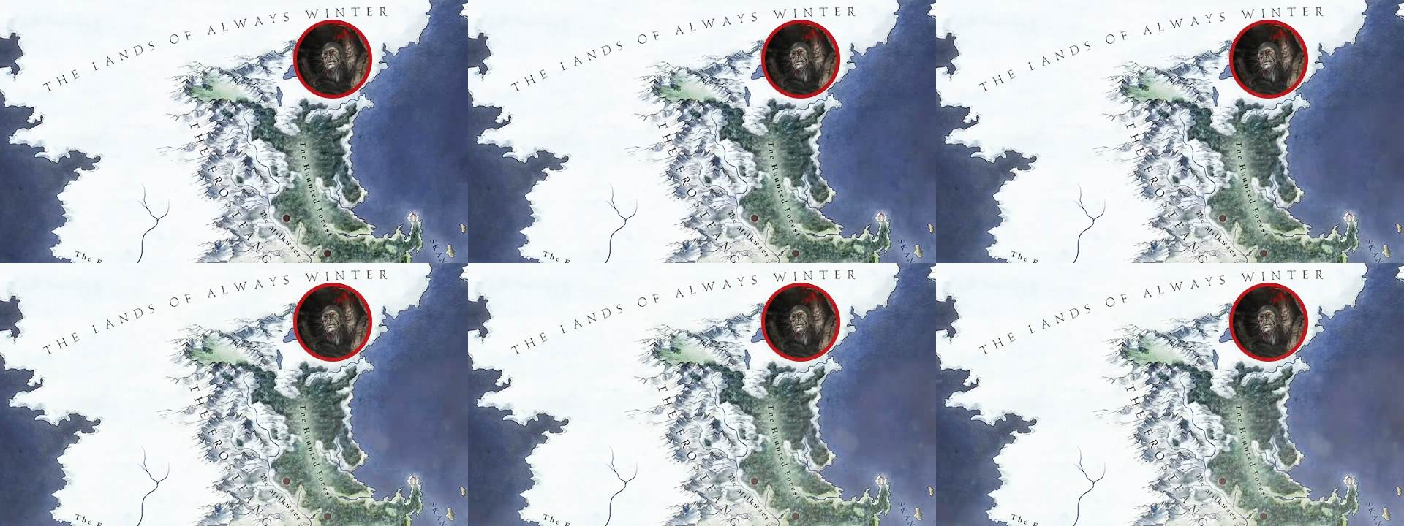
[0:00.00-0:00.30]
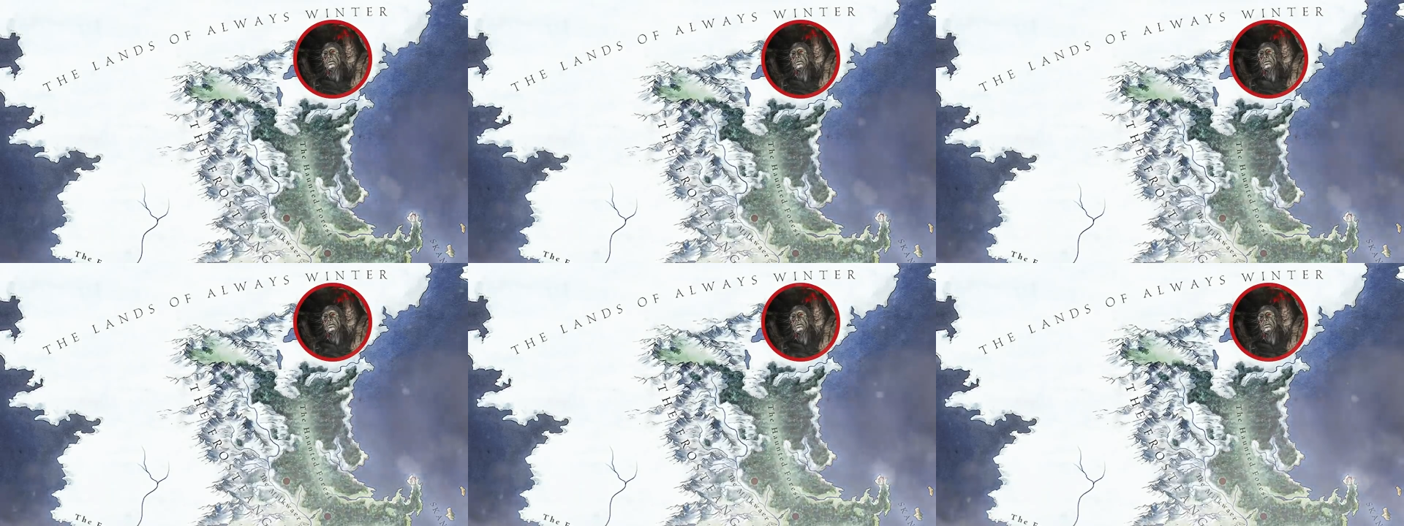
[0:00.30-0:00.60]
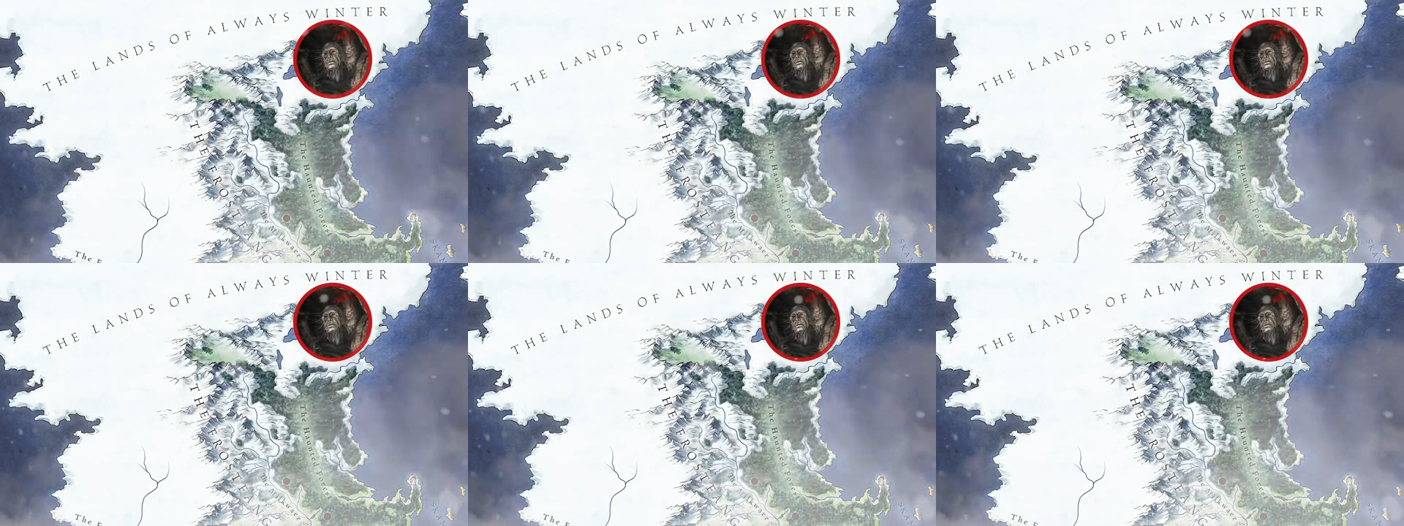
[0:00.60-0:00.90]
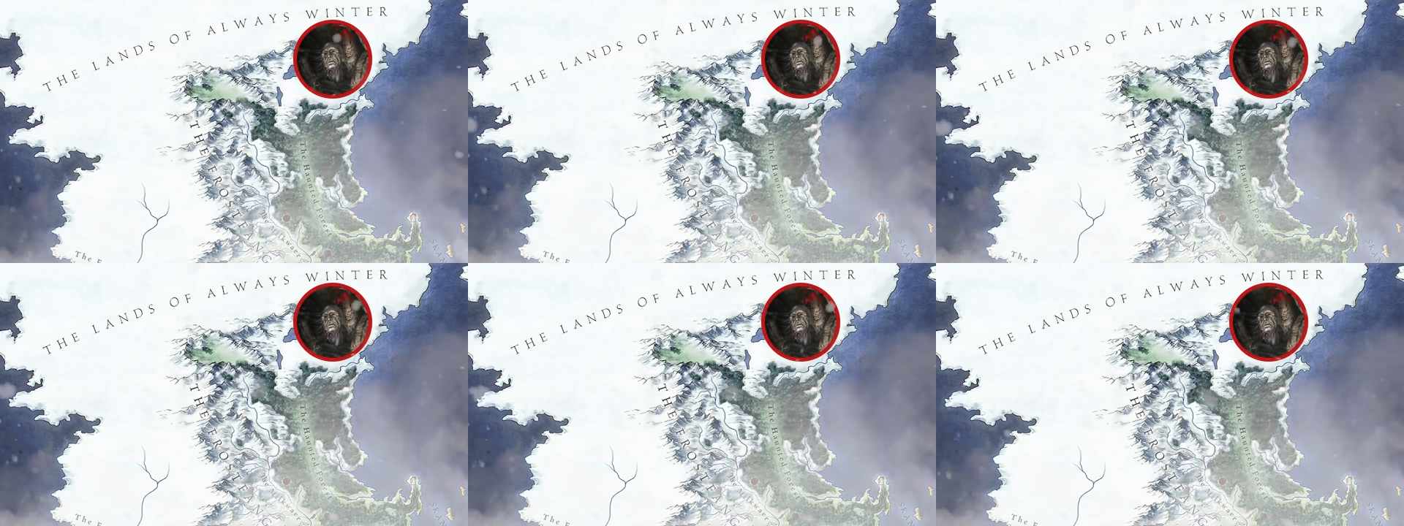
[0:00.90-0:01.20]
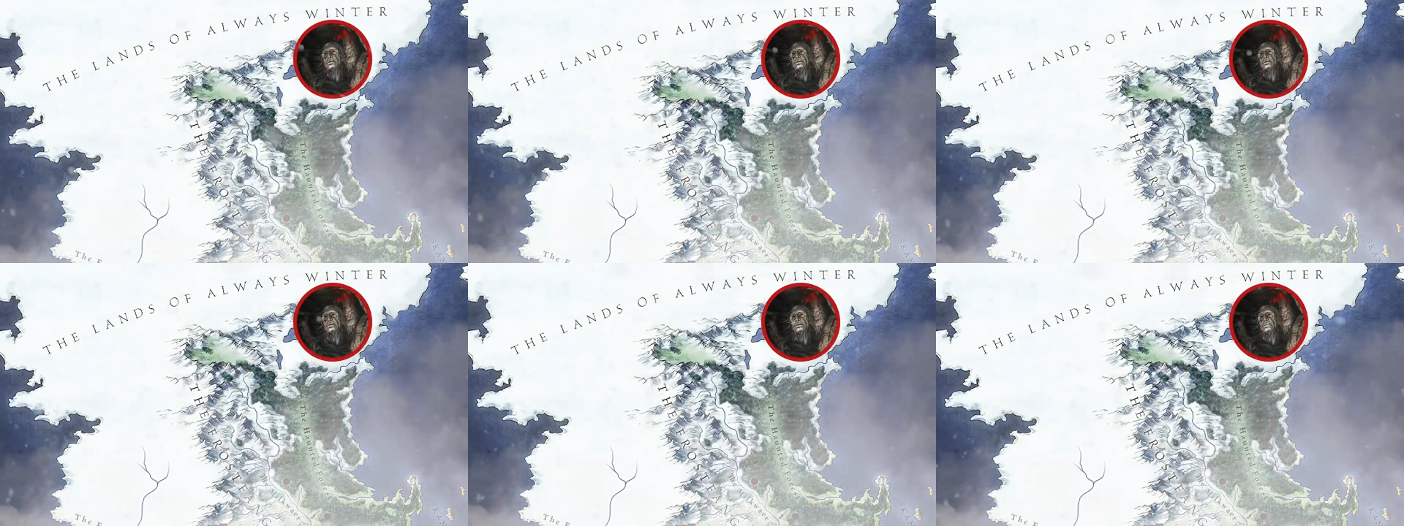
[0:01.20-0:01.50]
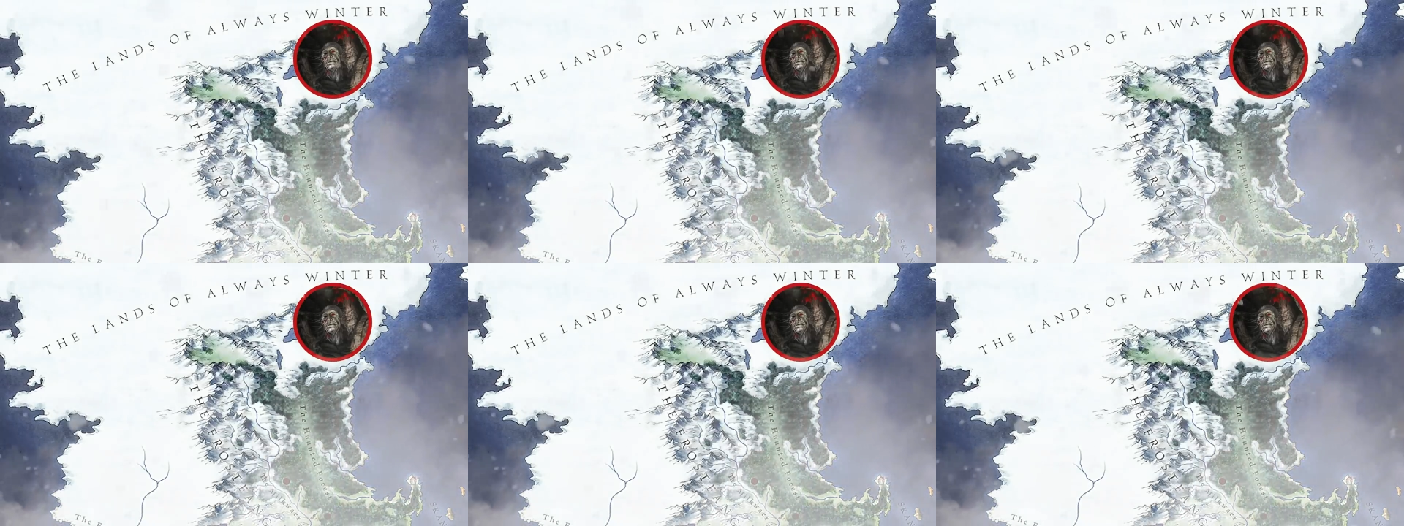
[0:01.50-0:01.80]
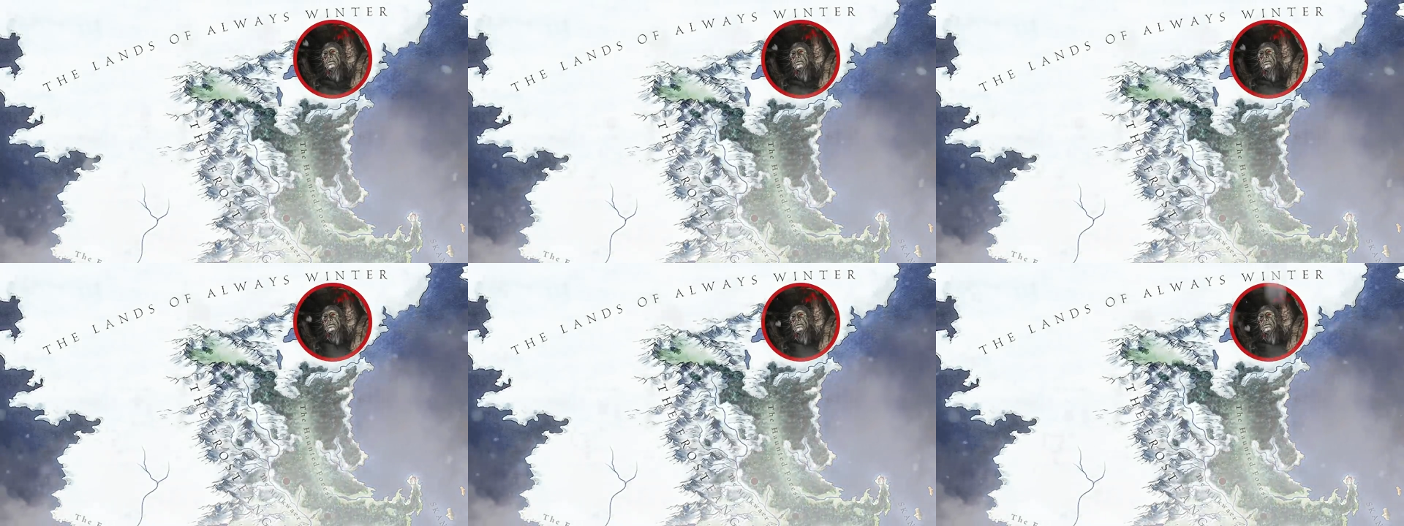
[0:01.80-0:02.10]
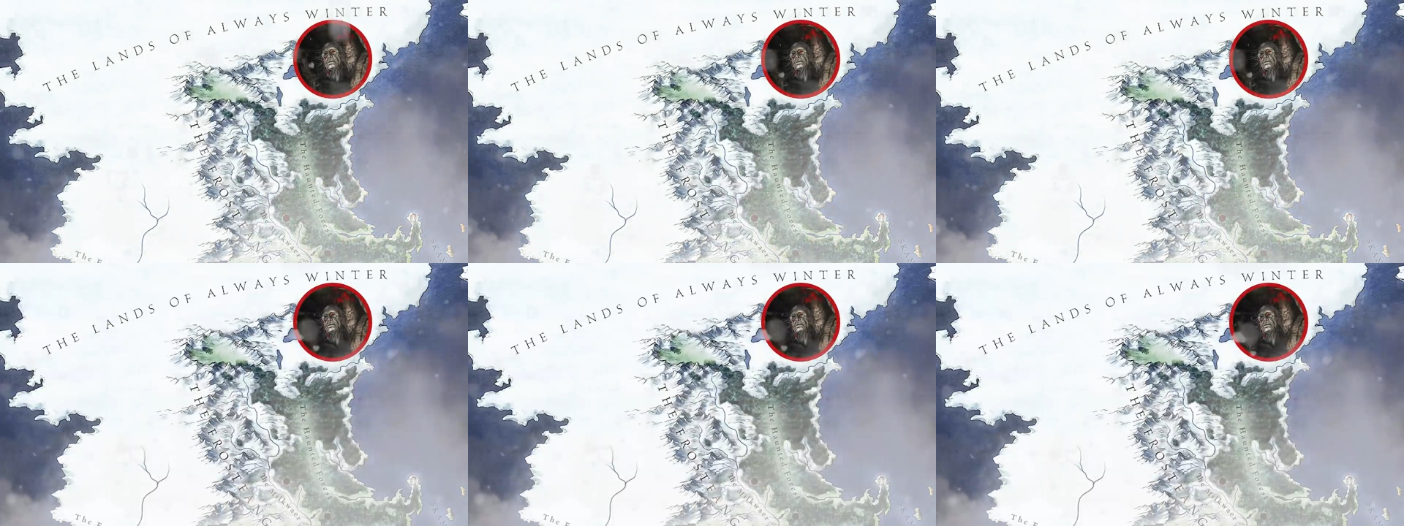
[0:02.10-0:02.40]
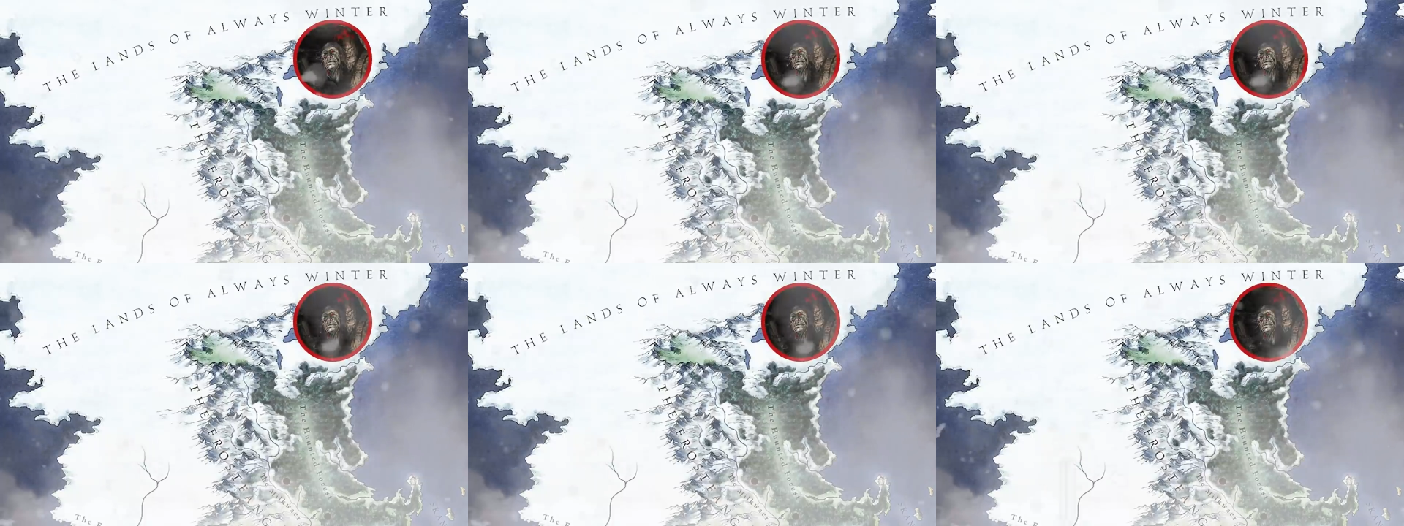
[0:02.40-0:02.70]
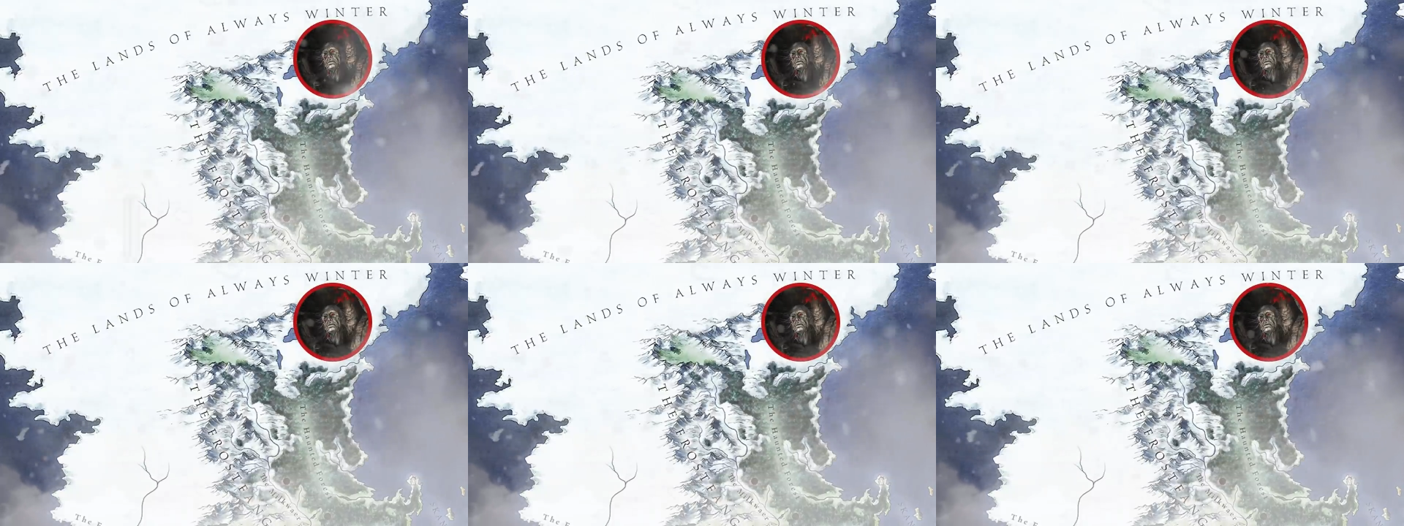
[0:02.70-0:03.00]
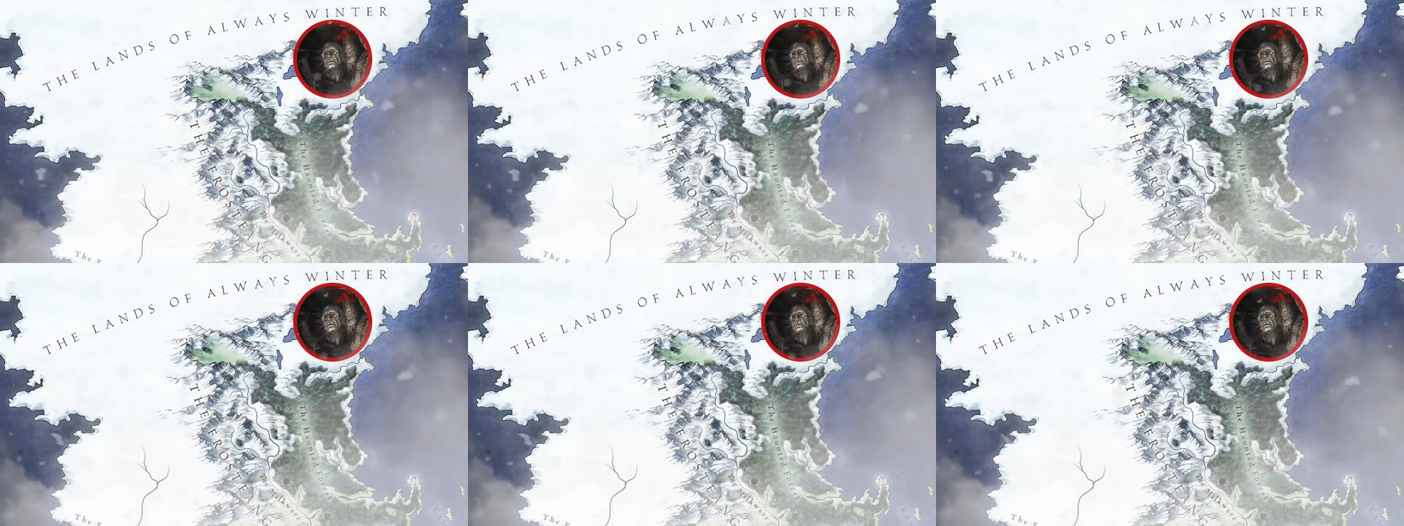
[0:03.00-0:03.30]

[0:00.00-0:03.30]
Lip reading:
(no speaker visible)